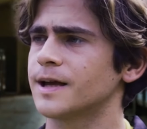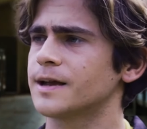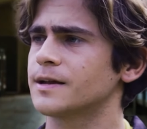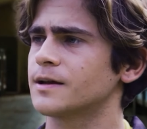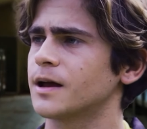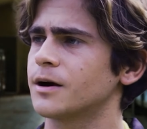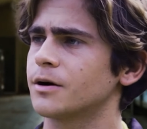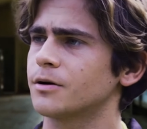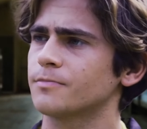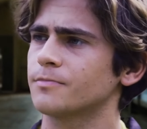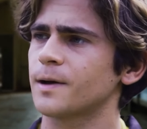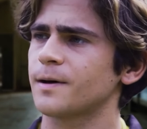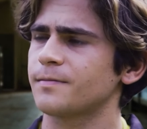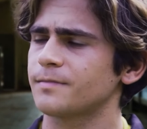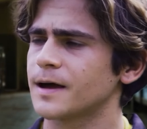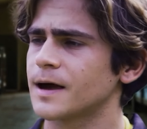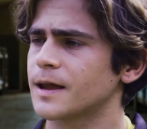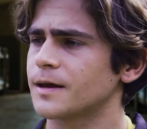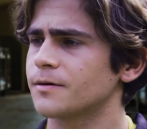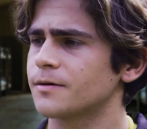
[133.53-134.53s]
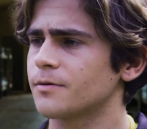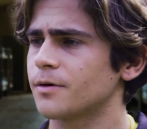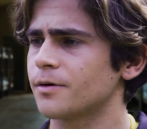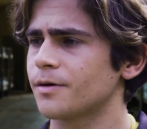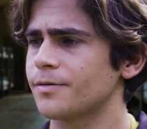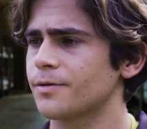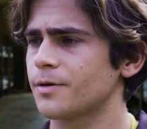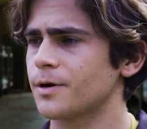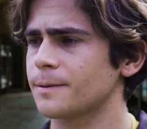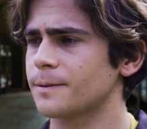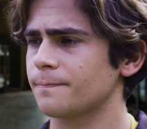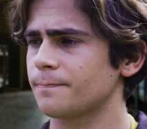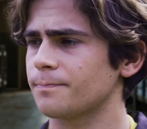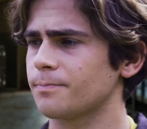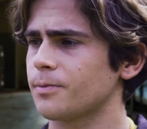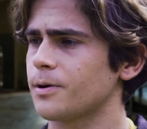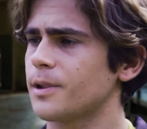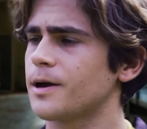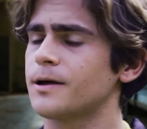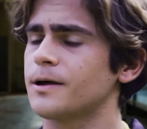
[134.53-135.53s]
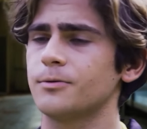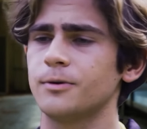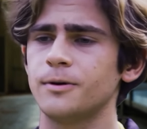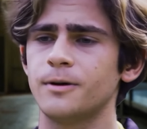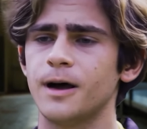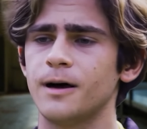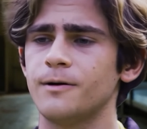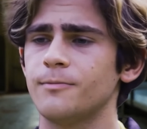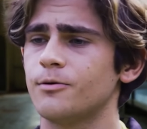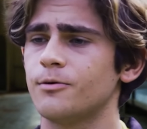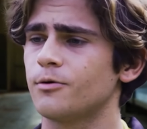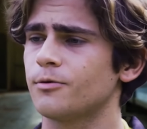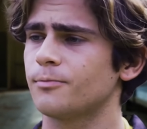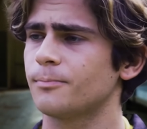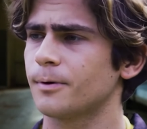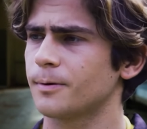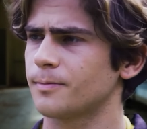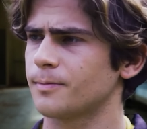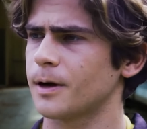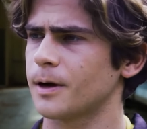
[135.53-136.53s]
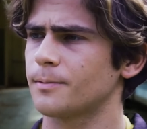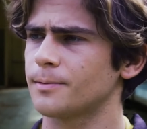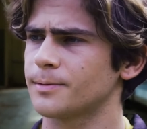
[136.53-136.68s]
the part wasn't cut clean, it would only cause more suffering.